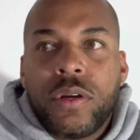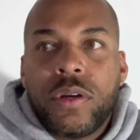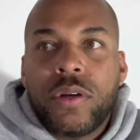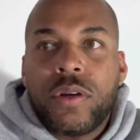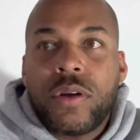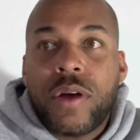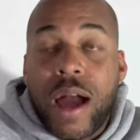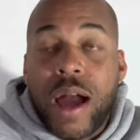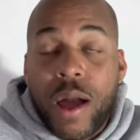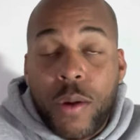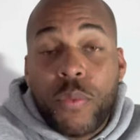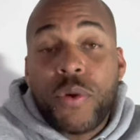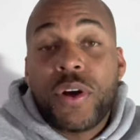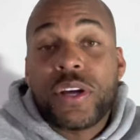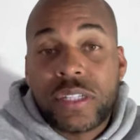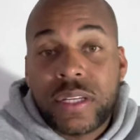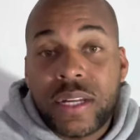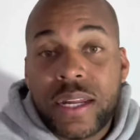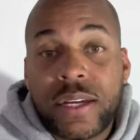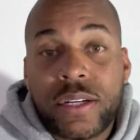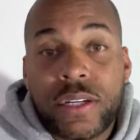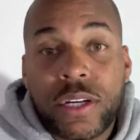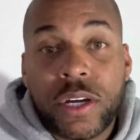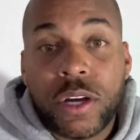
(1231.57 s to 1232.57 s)
I was
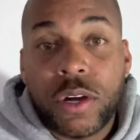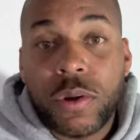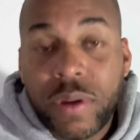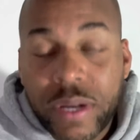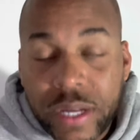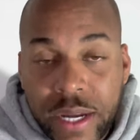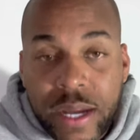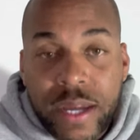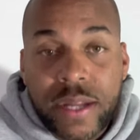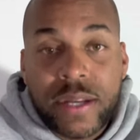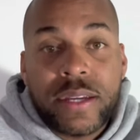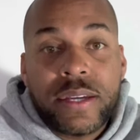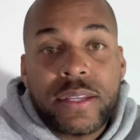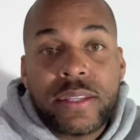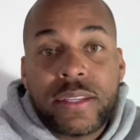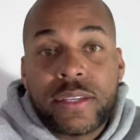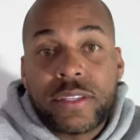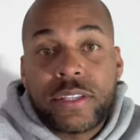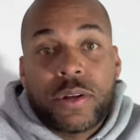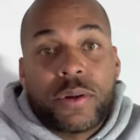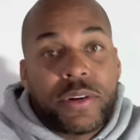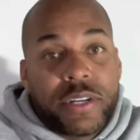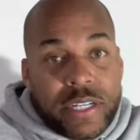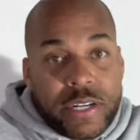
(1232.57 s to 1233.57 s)
let know again that
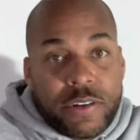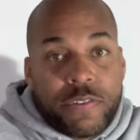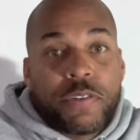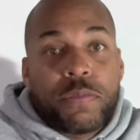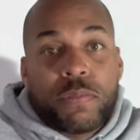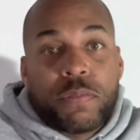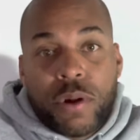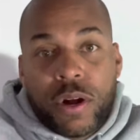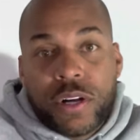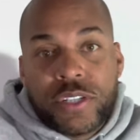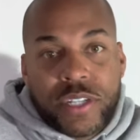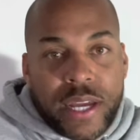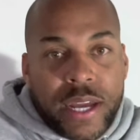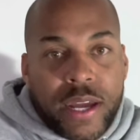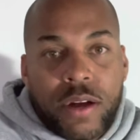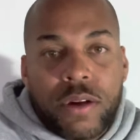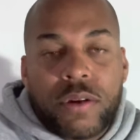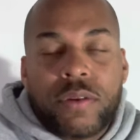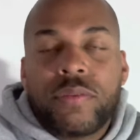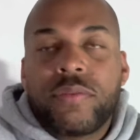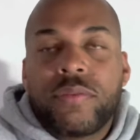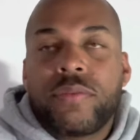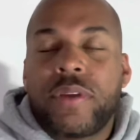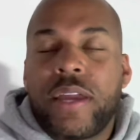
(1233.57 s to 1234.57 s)
there are different parts of hell.
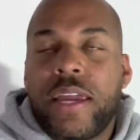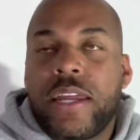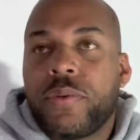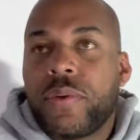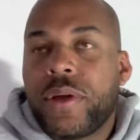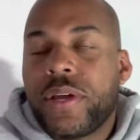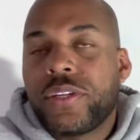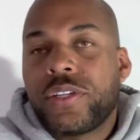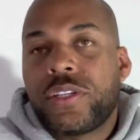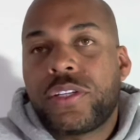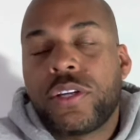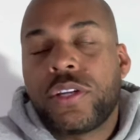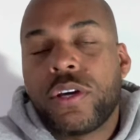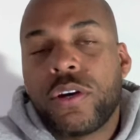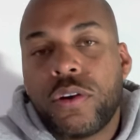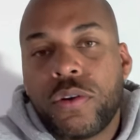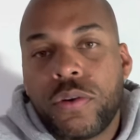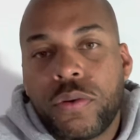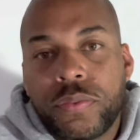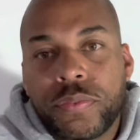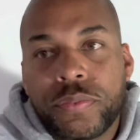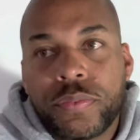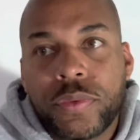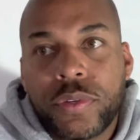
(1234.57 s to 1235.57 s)
Anyway,
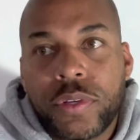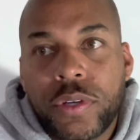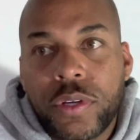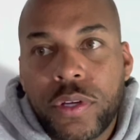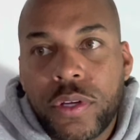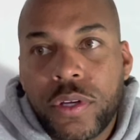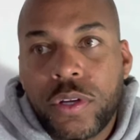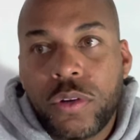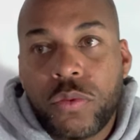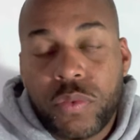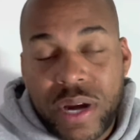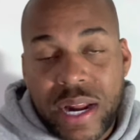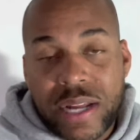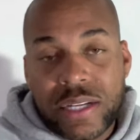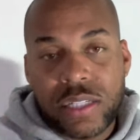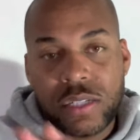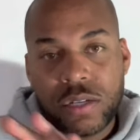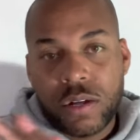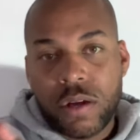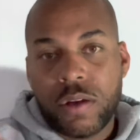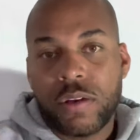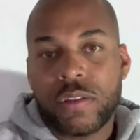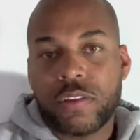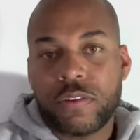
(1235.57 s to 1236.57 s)
so when I
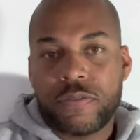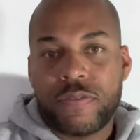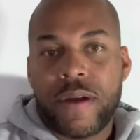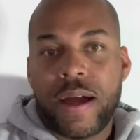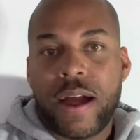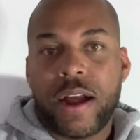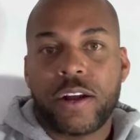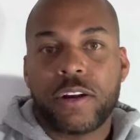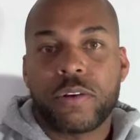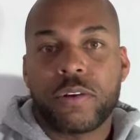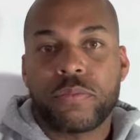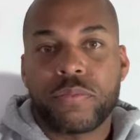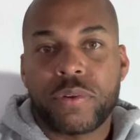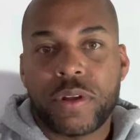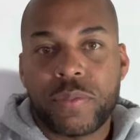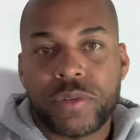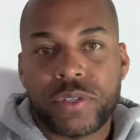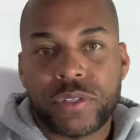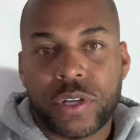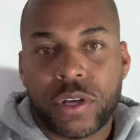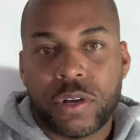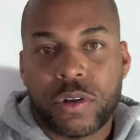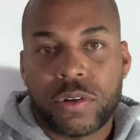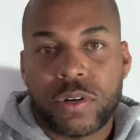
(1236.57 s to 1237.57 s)
saw the fire and
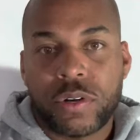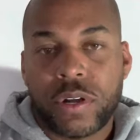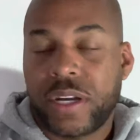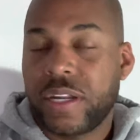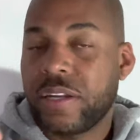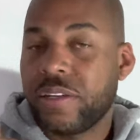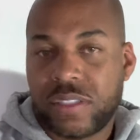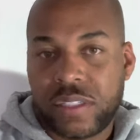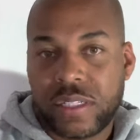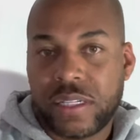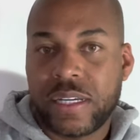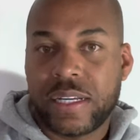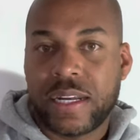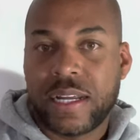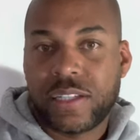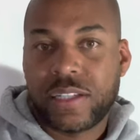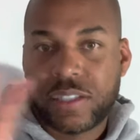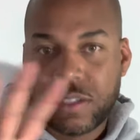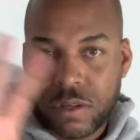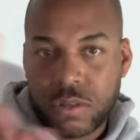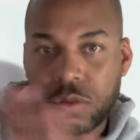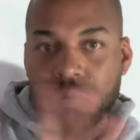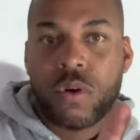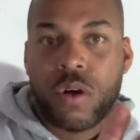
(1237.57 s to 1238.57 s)
brimstone, I didn't see it. I
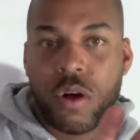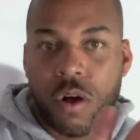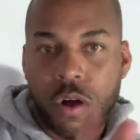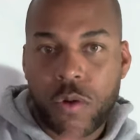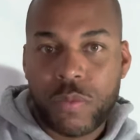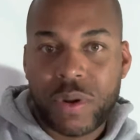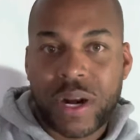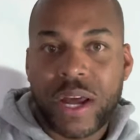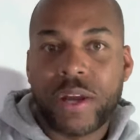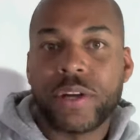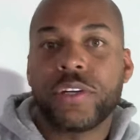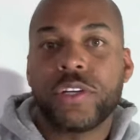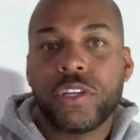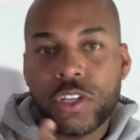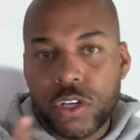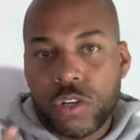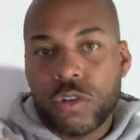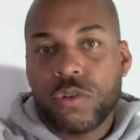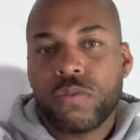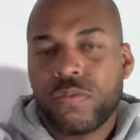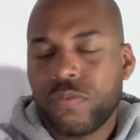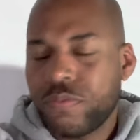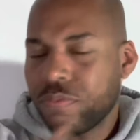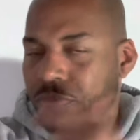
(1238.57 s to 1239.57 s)
saw the wall, but I
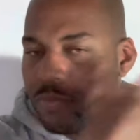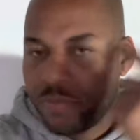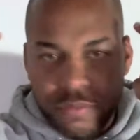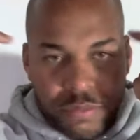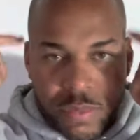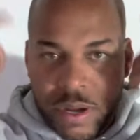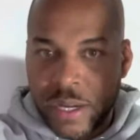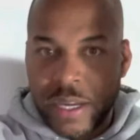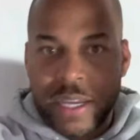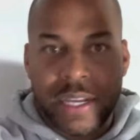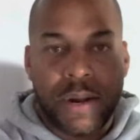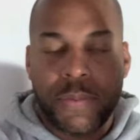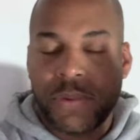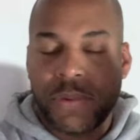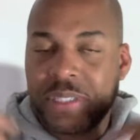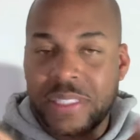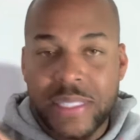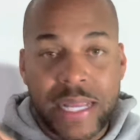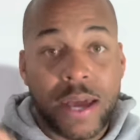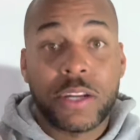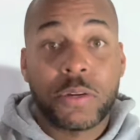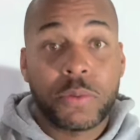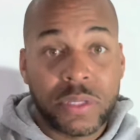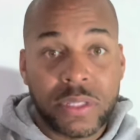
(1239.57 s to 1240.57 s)
knew, again, I was
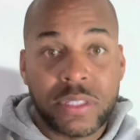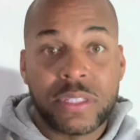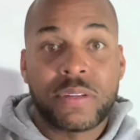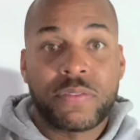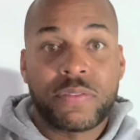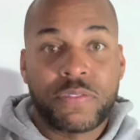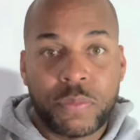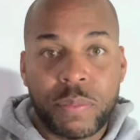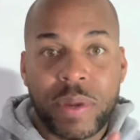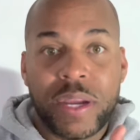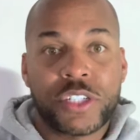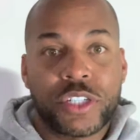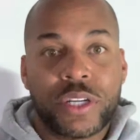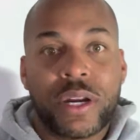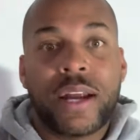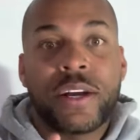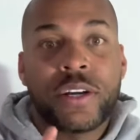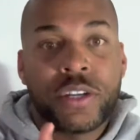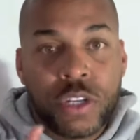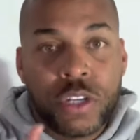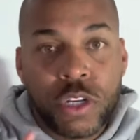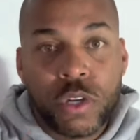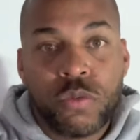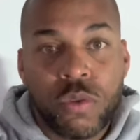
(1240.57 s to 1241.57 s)
downloading this information. I
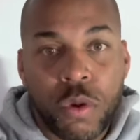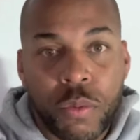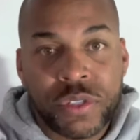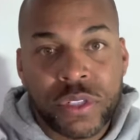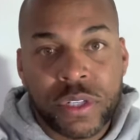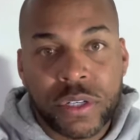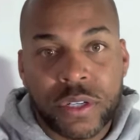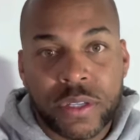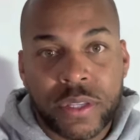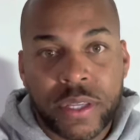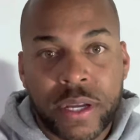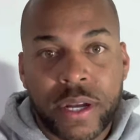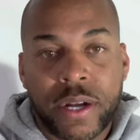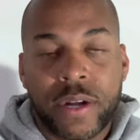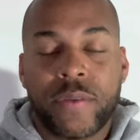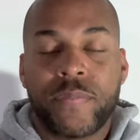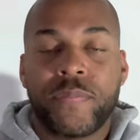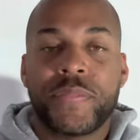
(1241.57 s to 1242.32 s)
knew what was under there.